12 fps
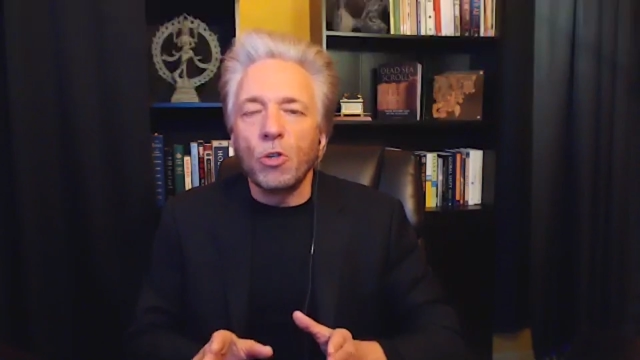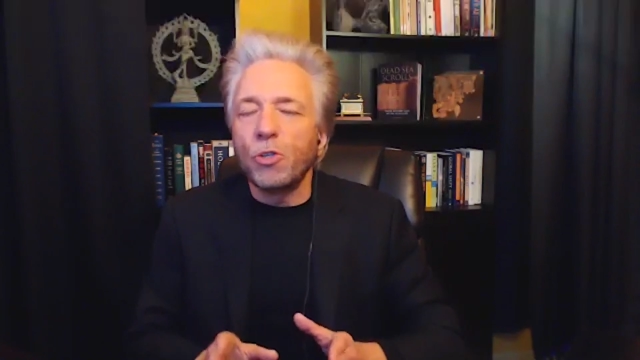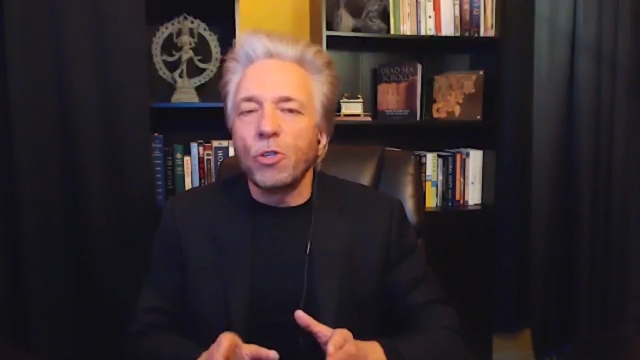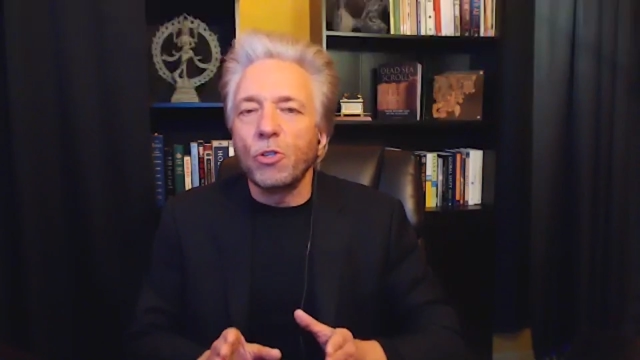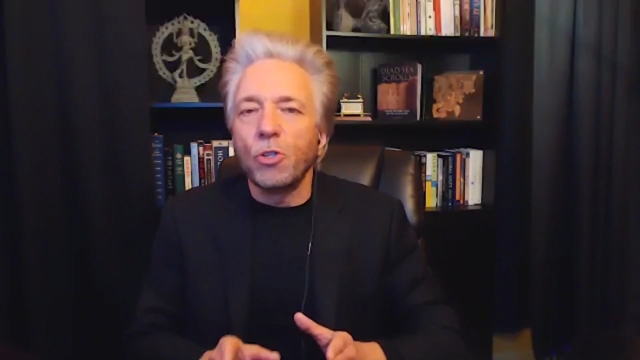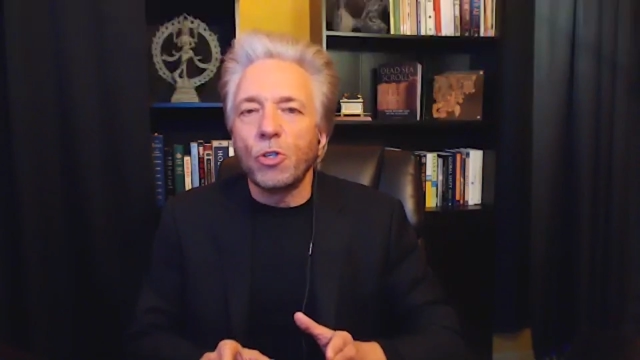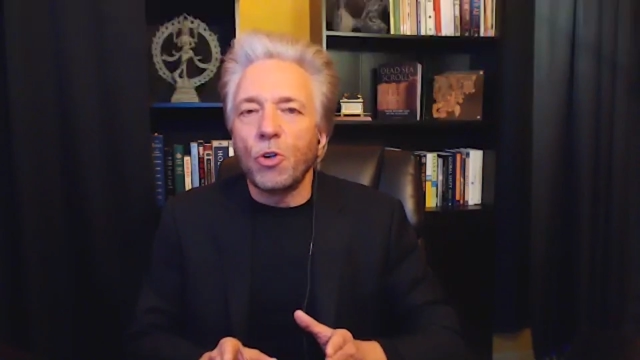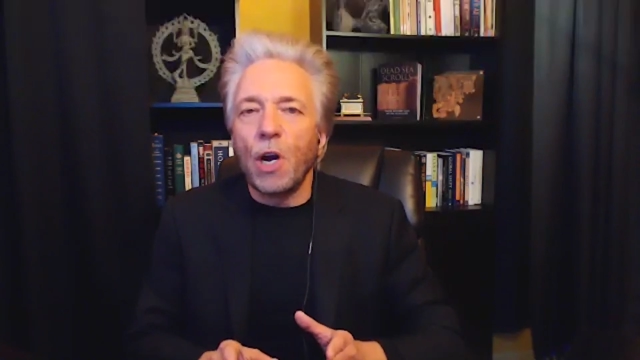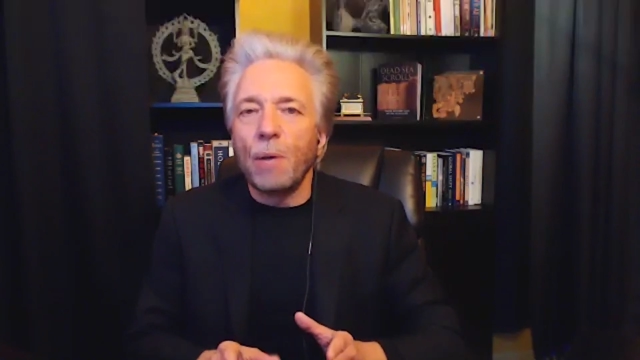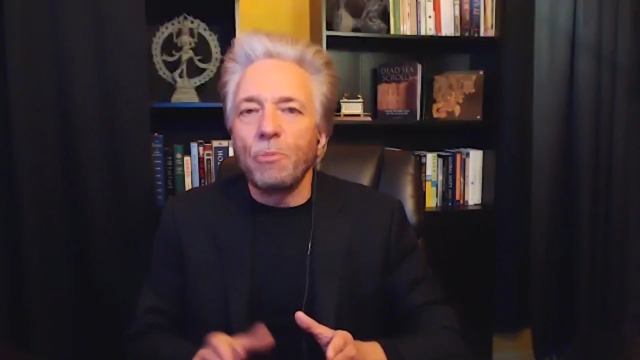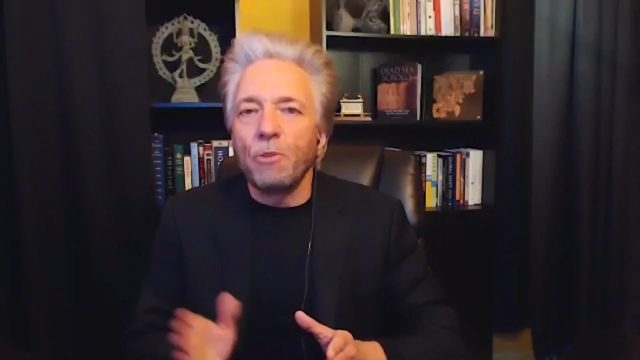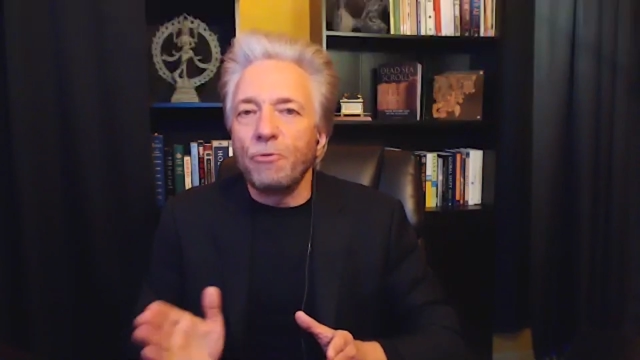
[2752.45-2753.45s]
to
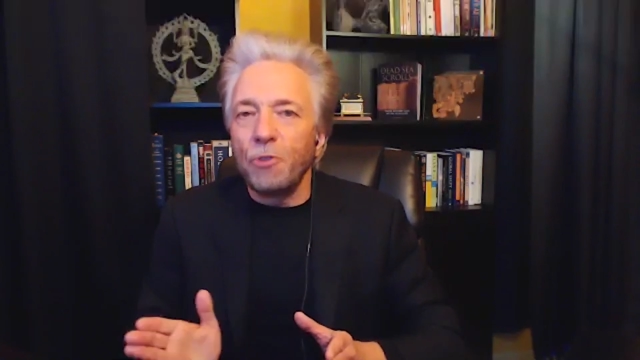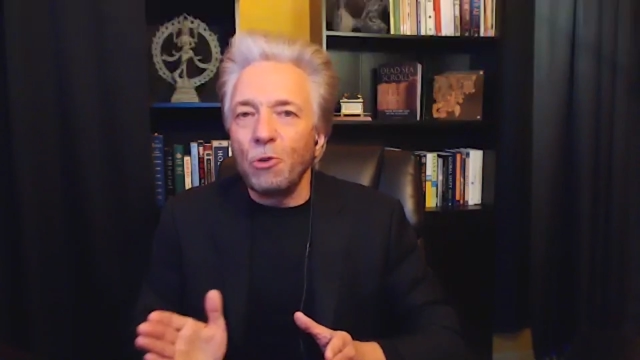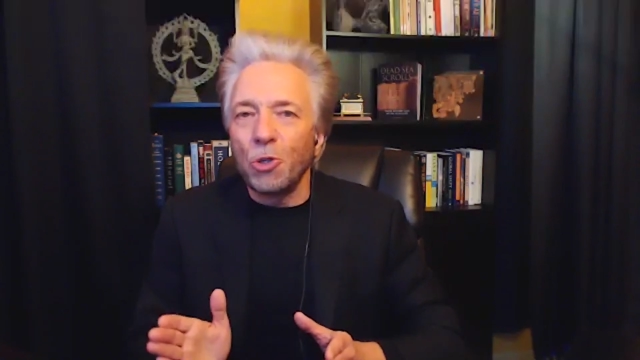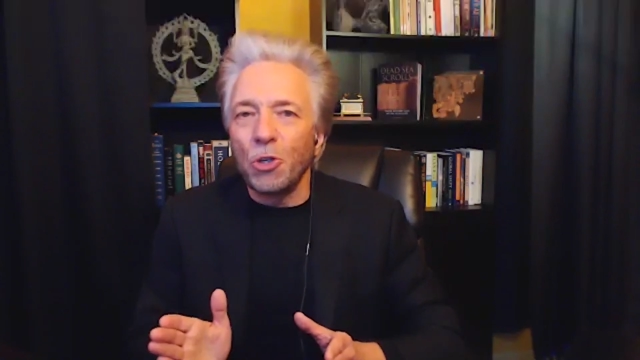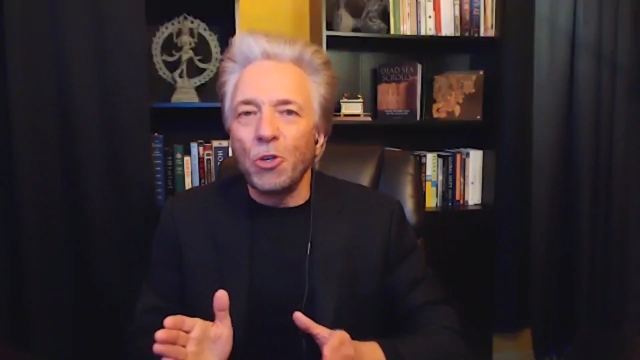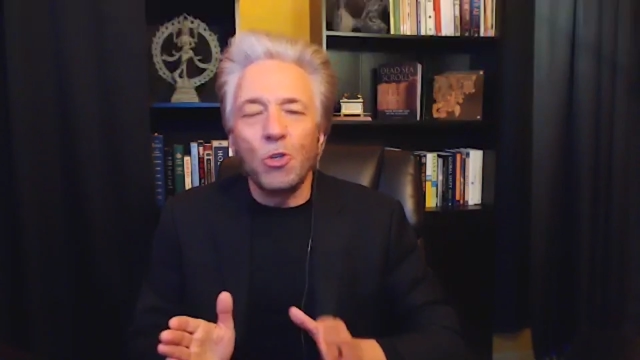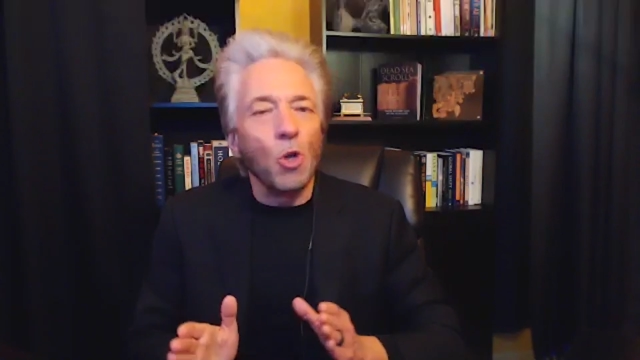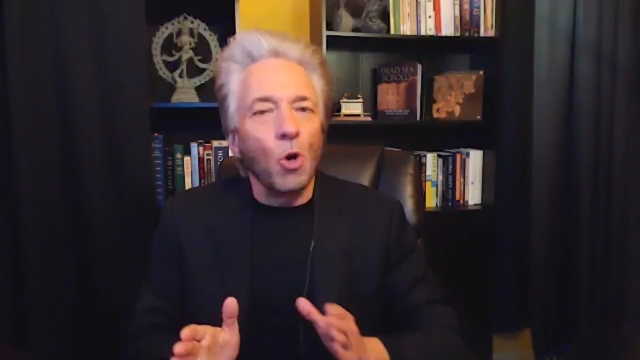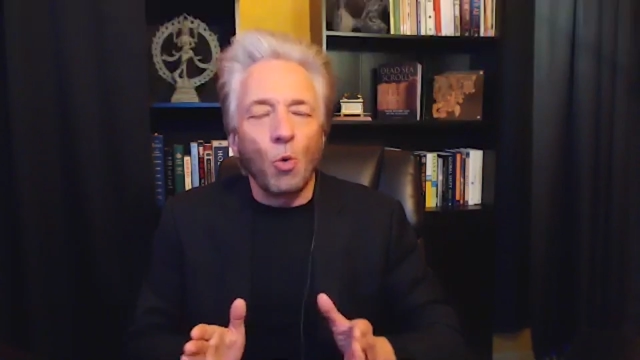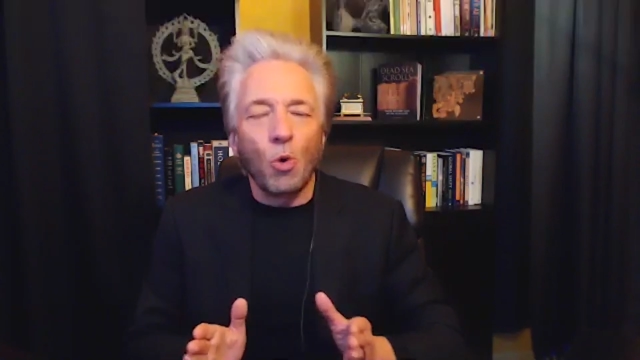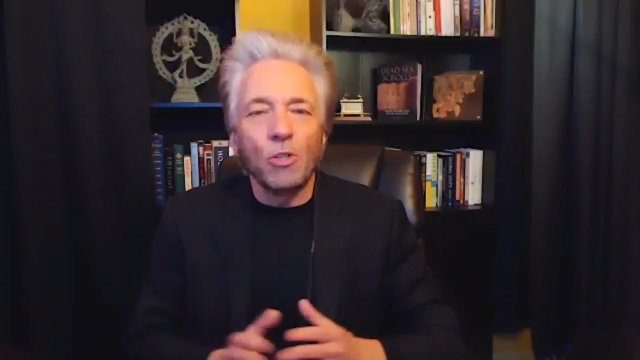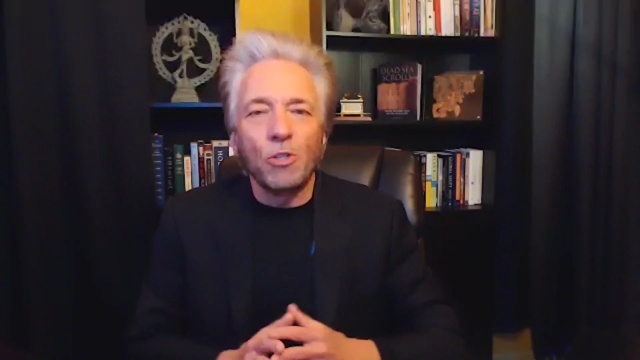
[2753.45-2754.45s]
describe the future, no
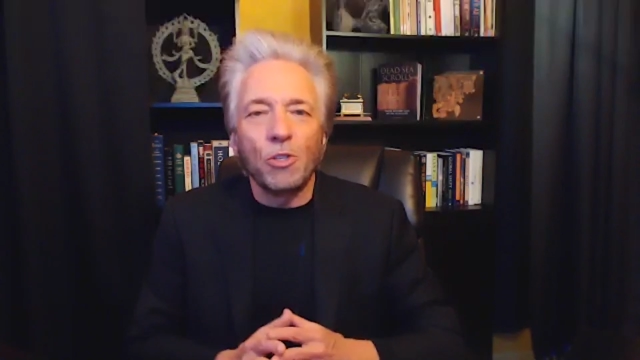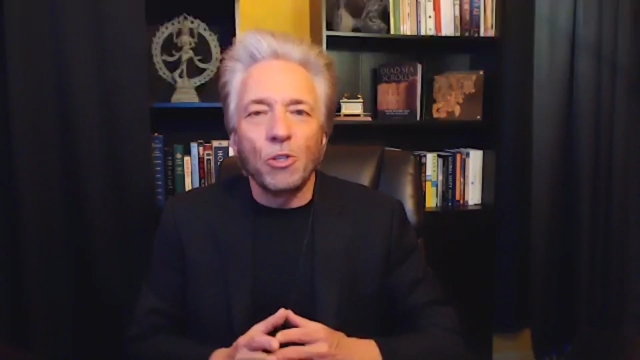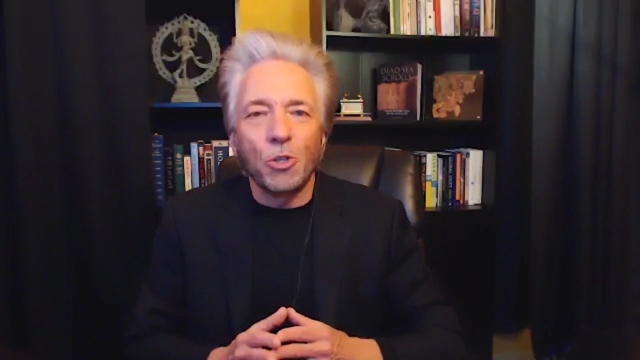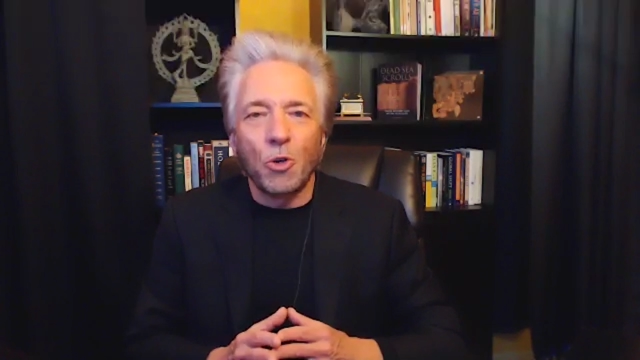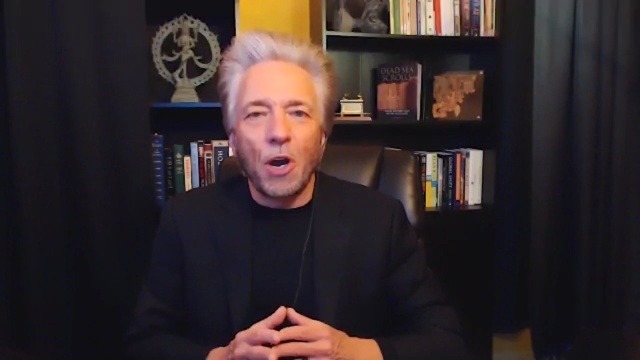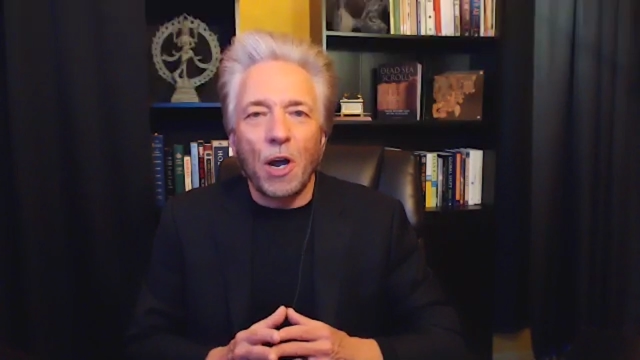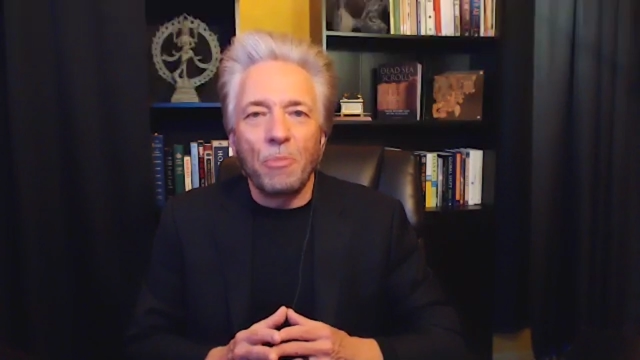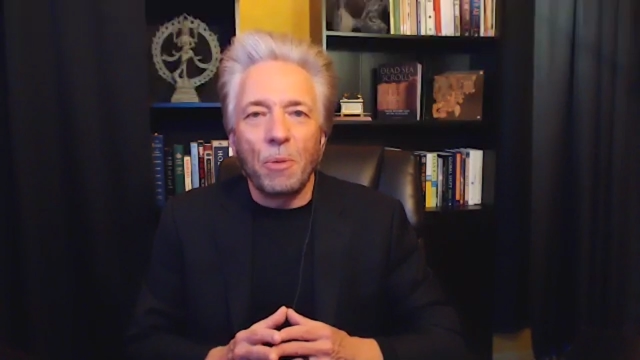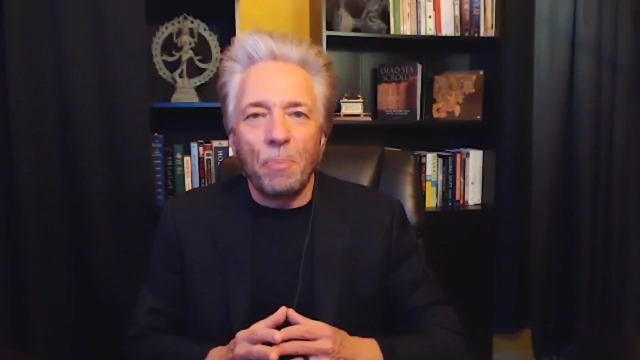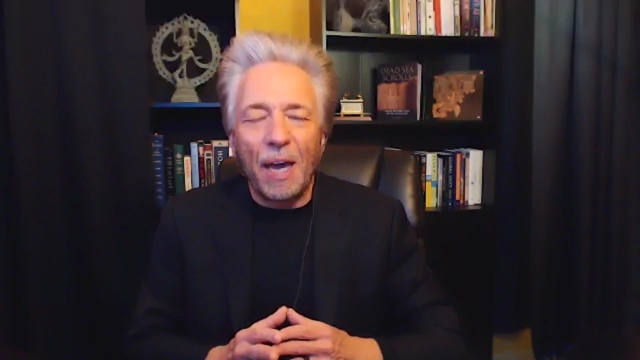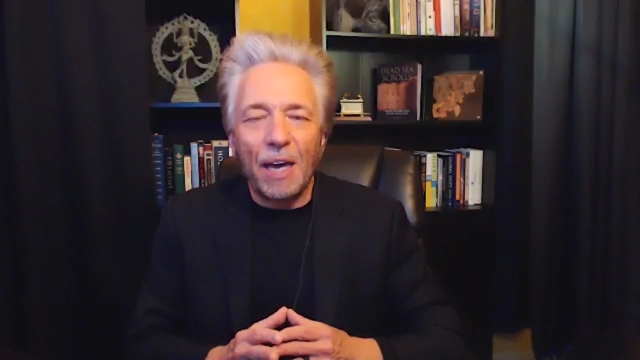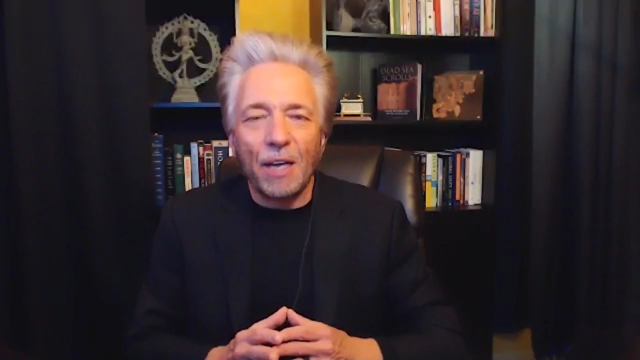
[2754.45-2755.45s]
words to describe the
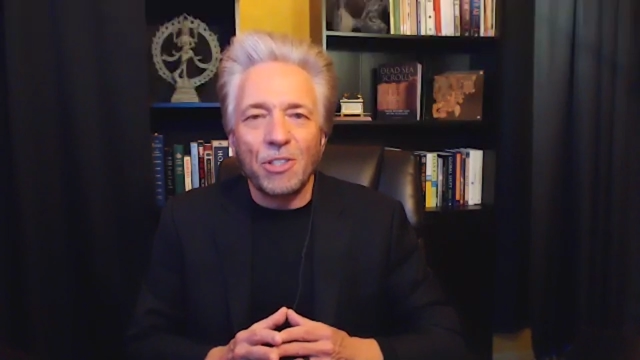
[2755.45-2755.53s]
past.